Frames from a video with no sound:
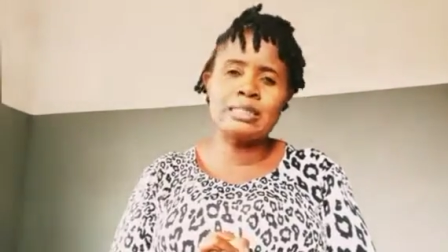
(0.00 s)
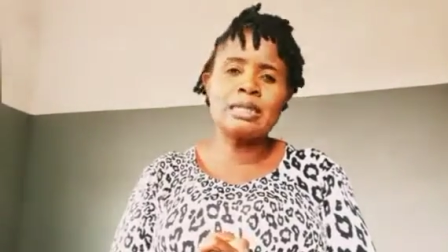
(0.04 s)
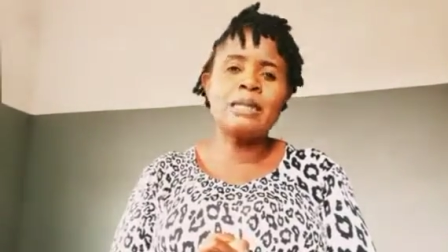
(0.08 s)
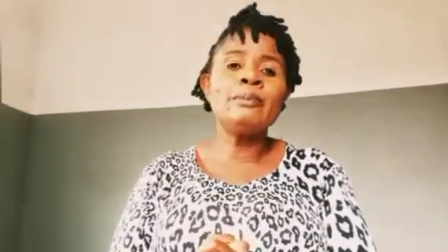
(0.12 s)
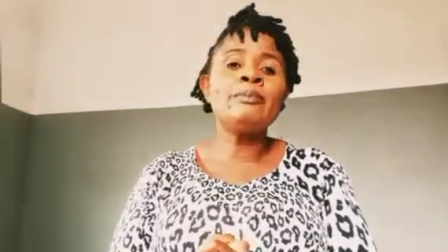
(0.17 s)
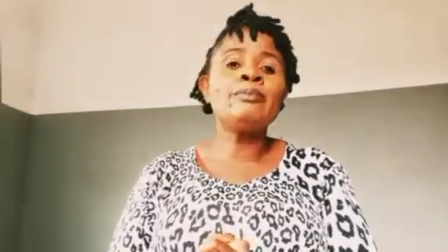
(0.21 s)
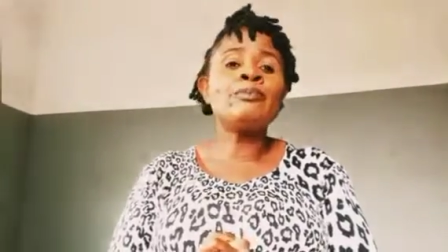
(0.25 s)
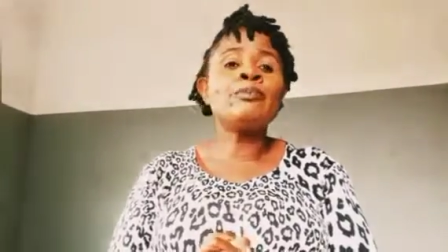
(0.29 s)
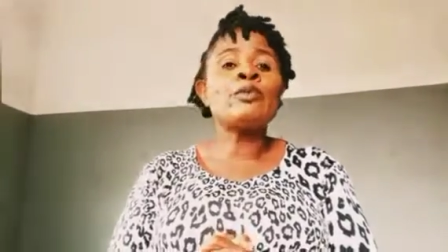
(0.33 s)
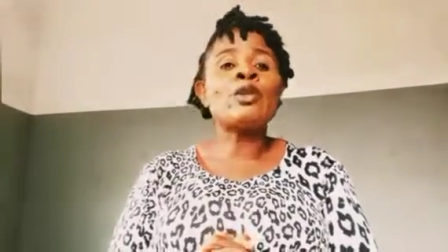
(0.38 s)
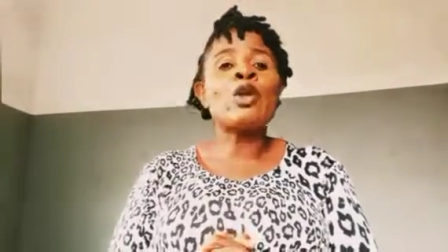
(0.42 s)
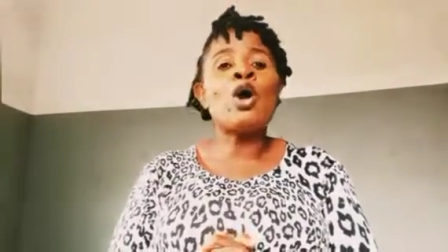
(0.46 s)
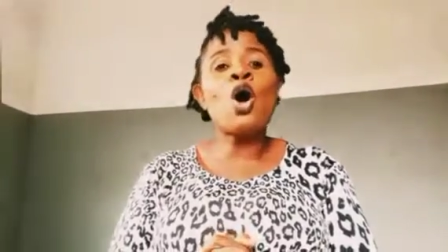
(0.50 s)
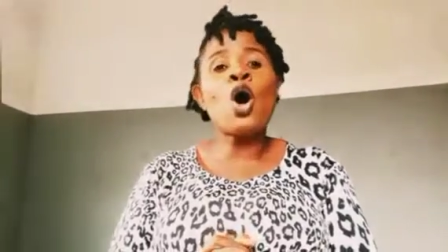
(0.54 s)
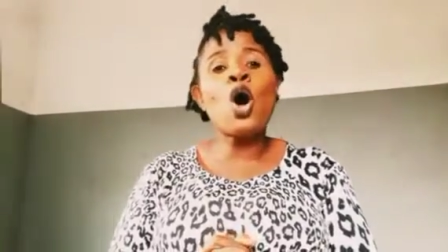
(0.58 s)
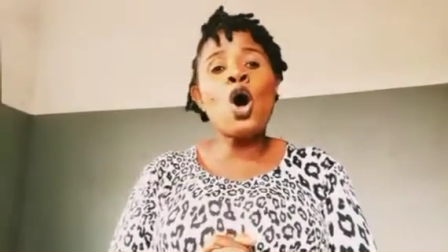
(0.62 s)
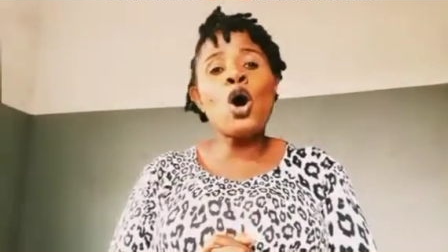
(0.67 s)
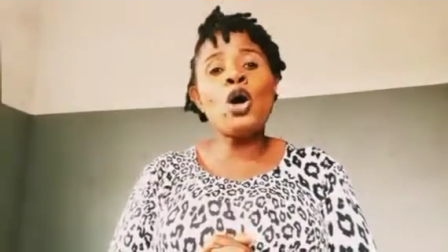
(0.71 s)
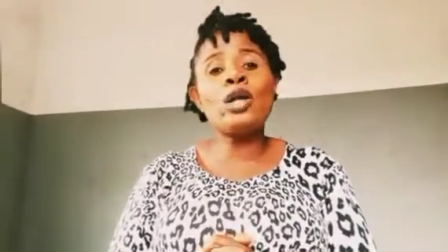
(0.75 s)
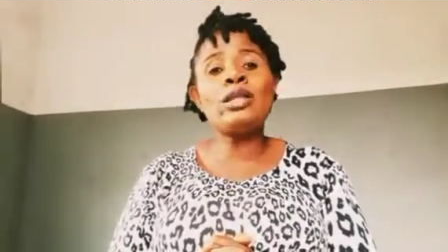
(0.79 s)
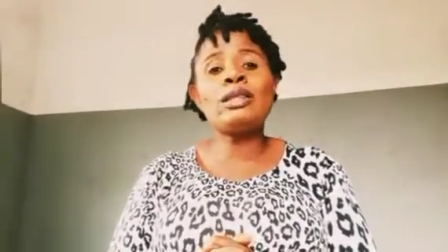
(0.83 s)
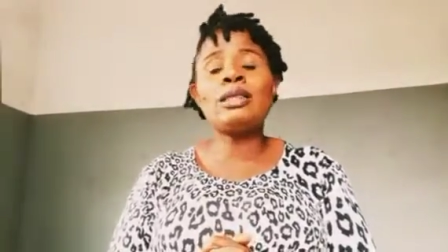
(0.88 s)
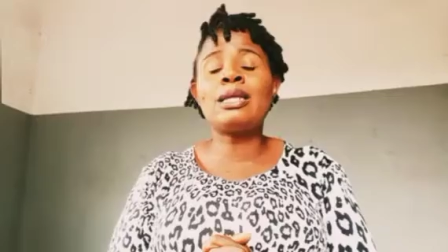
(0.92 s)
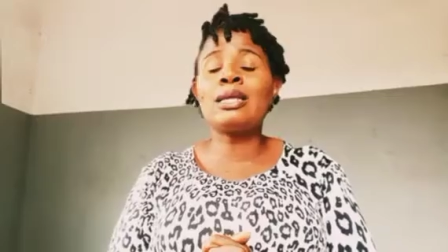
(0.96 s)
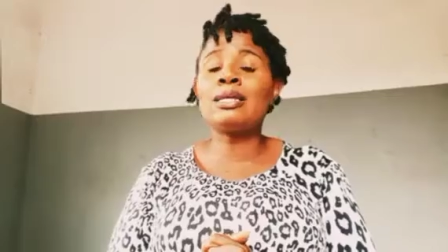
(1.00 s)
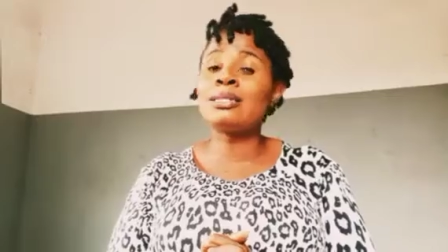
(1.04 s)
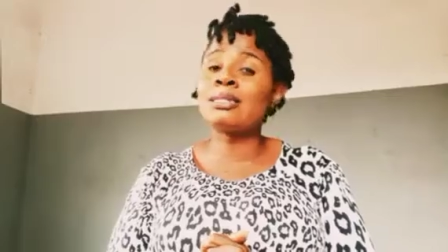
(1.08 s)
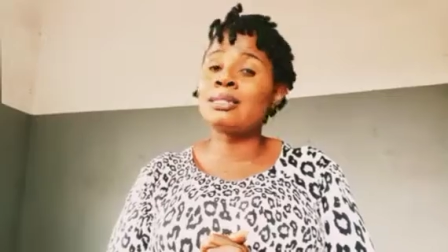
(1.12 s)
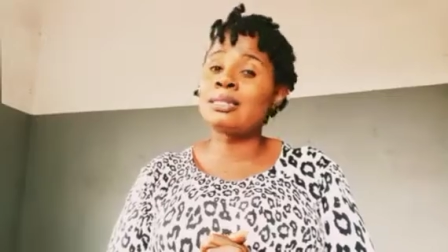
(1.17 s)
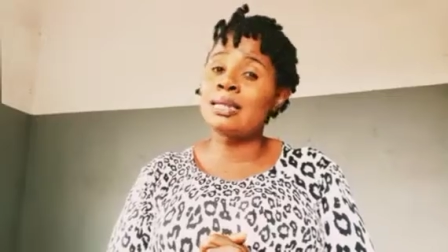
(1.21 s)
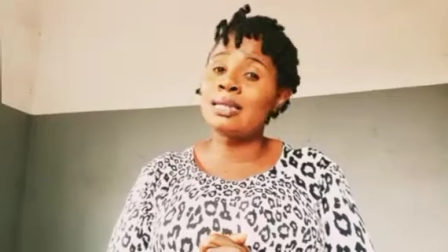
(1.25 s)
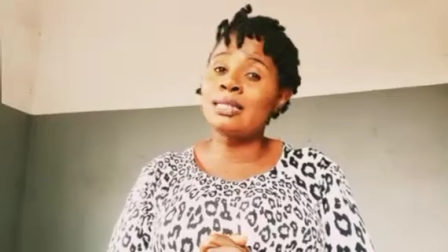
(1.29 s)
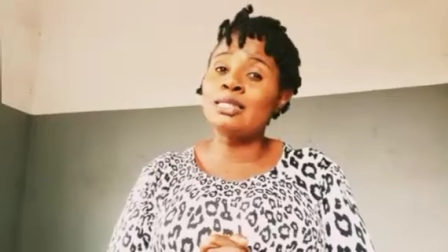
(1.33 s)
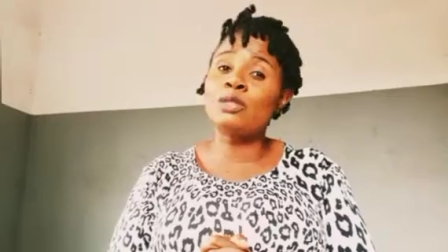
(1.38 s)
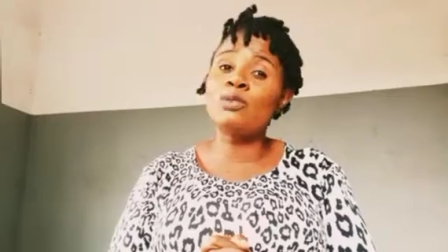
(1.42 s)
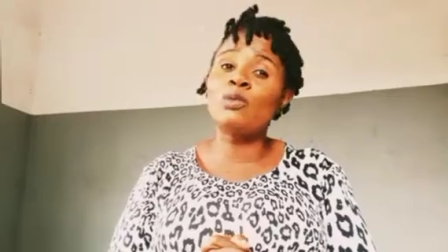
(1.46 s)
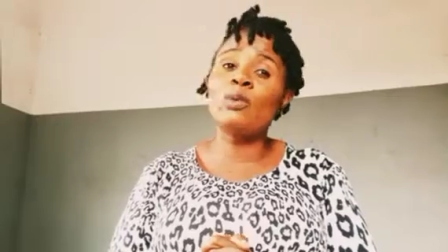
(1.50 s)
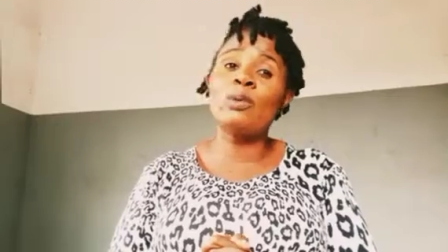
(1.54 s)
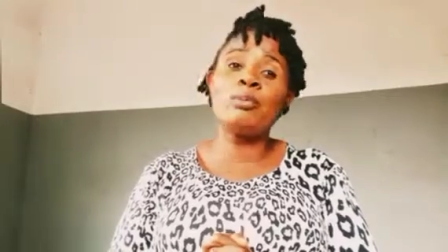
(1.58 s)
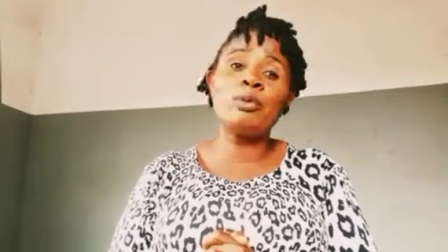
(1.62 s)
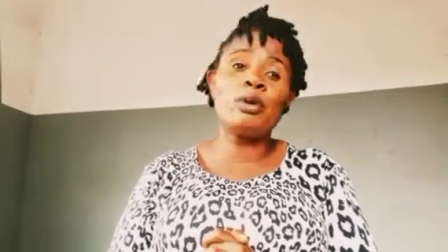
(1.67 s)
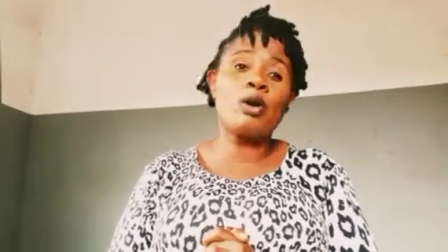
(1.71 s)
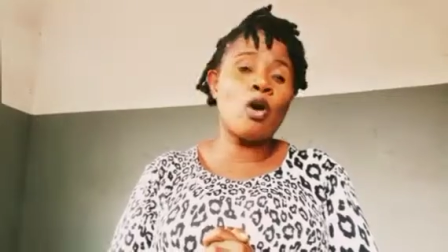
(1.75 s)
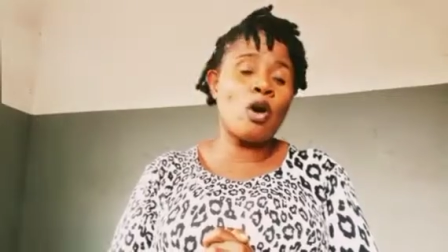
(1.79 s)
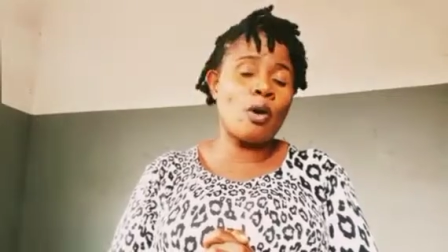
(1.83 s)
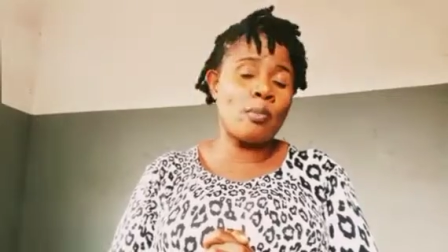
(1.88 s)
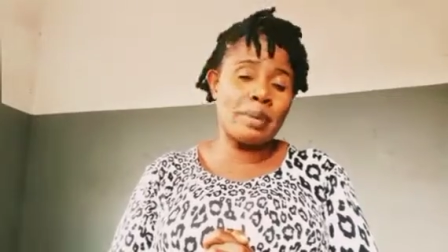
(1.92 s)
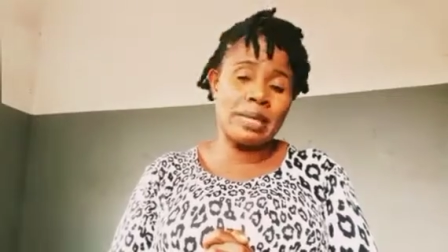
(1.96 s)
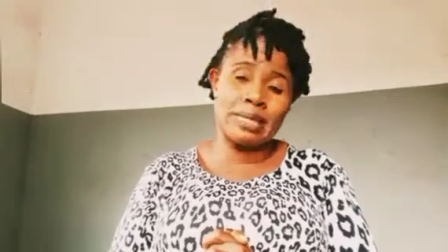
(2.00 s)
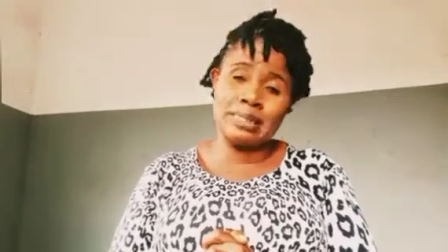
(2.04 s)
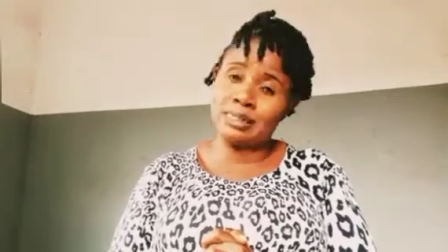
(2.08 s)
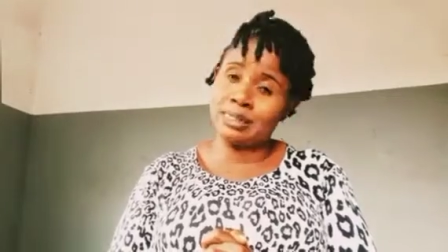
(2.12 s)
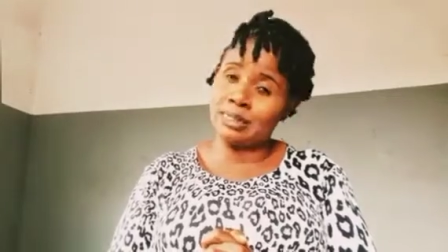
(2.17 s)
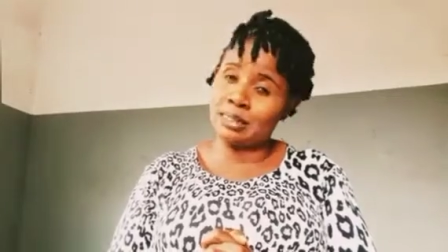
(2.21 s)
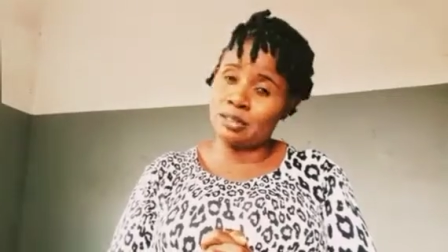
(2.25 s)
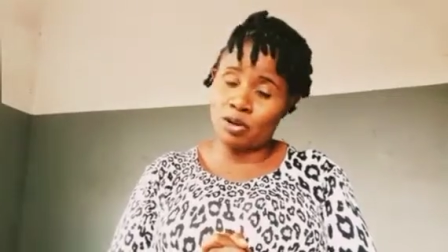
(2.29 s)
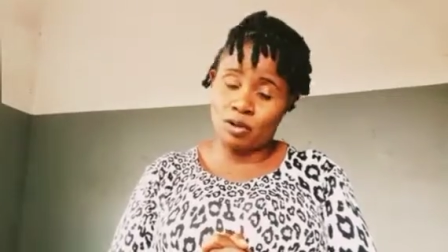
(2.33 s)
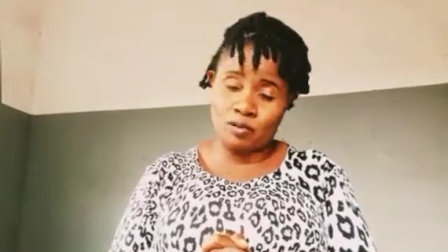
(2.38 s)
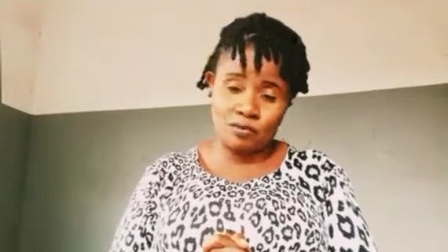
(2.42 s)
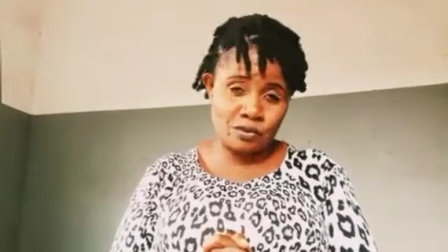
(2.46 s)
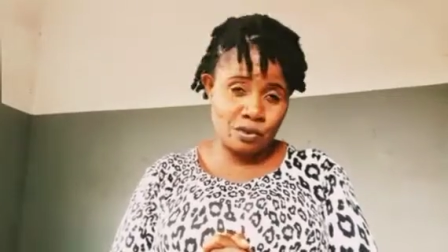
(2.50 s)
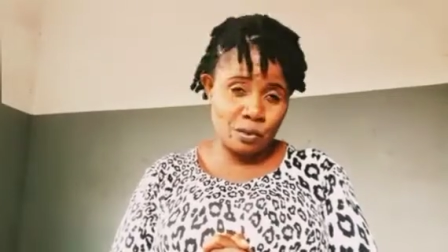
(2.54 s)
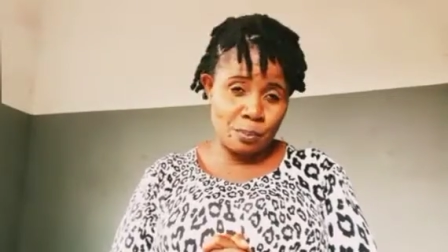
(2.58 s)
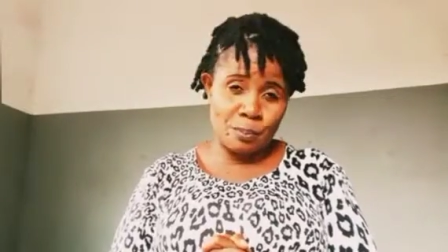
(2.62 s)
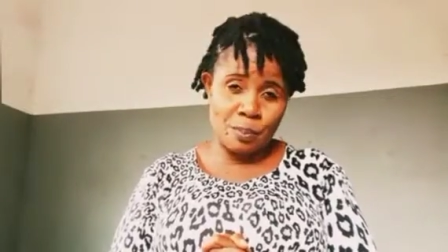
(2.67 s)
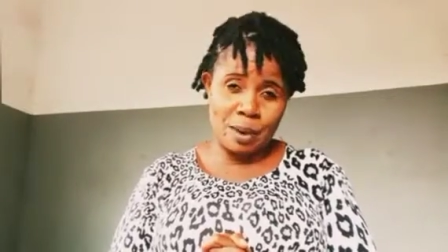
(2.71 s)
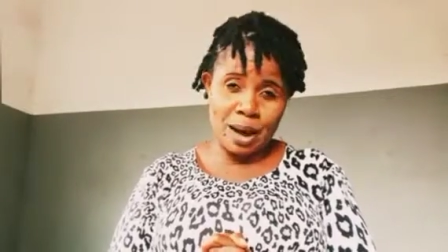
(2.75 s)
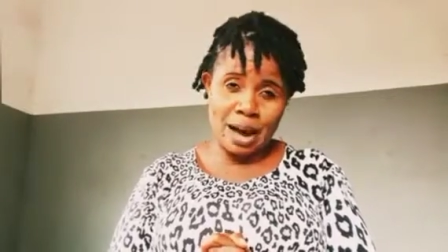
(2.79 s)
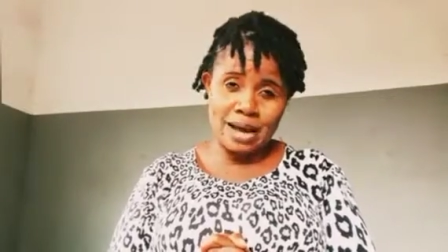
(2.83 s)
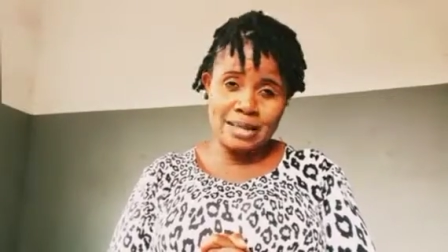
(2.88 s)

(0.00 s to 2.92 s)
all these things will become a thing of the past.